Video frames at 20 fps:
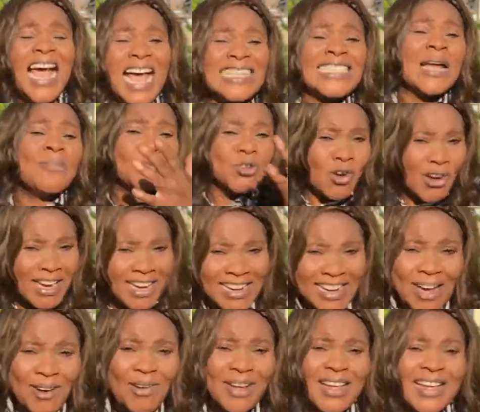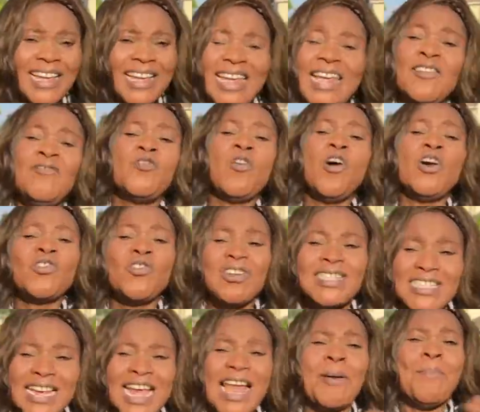As I'm talking now, if God don't
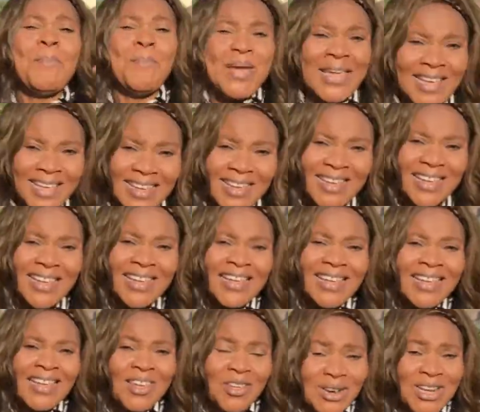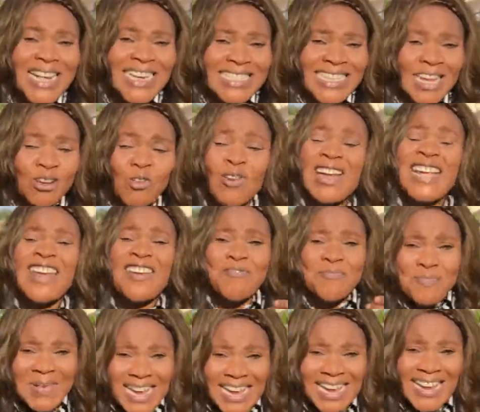help me, you understand, don't give me